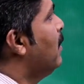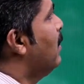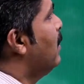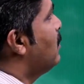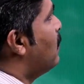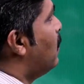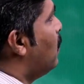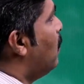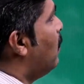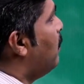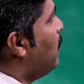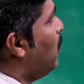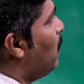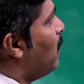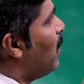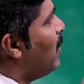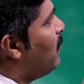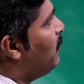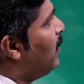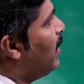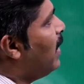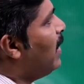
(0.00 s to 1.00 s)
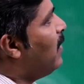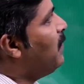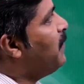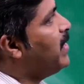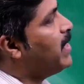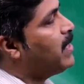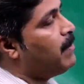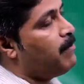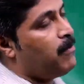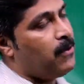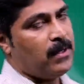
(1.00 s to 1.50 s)
So hope you all are well
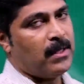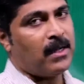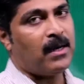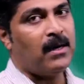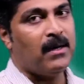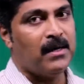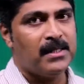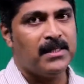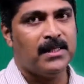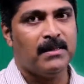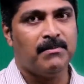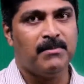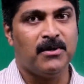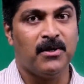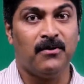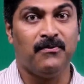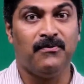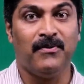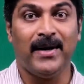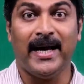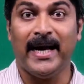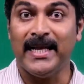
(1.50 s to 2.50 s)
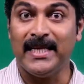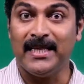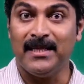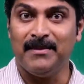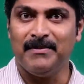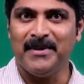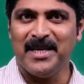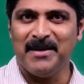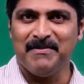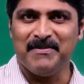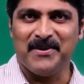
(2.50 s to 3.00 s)
aware about the concept of
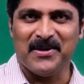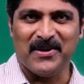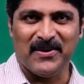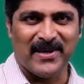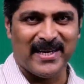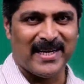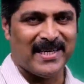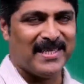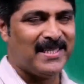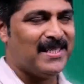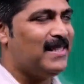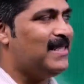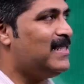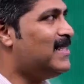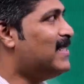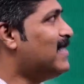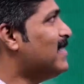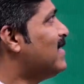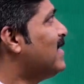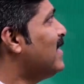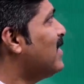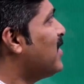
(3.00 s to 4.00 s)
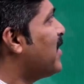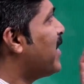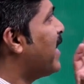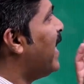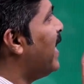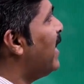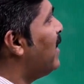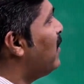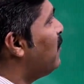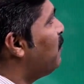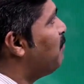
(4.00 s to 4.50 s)
arithmetic progression. This is such a
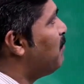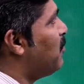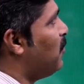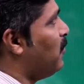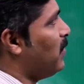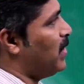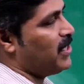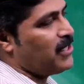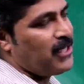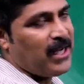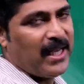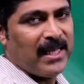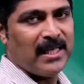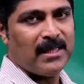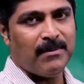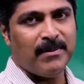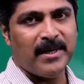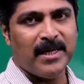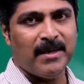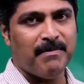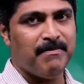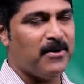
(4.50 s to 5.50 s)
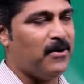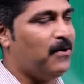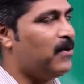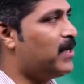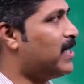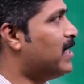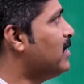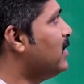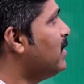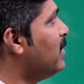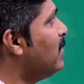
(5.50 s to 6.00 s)
kind of progression, arithmetic
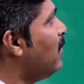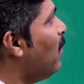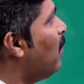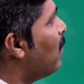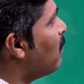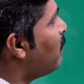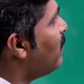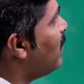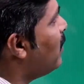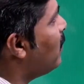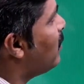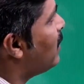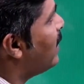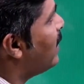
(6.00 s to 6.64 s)
progression, or we know